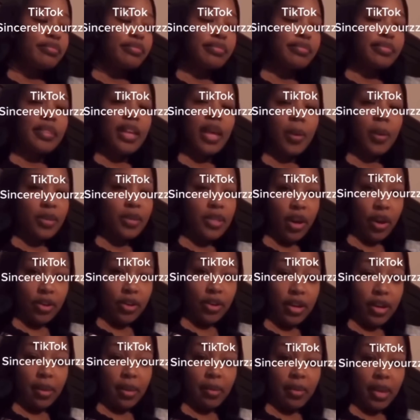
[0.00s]
was older than
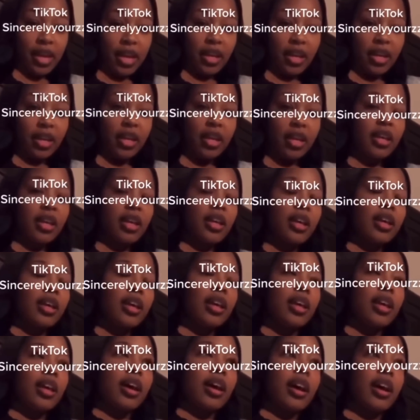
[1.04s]
me.
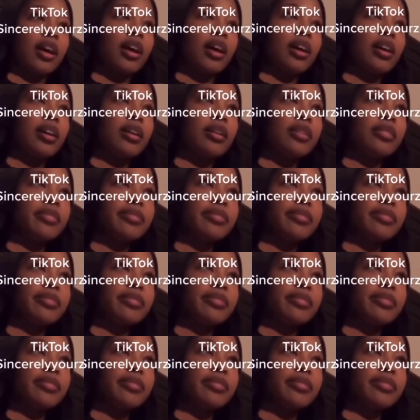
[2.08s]
Um,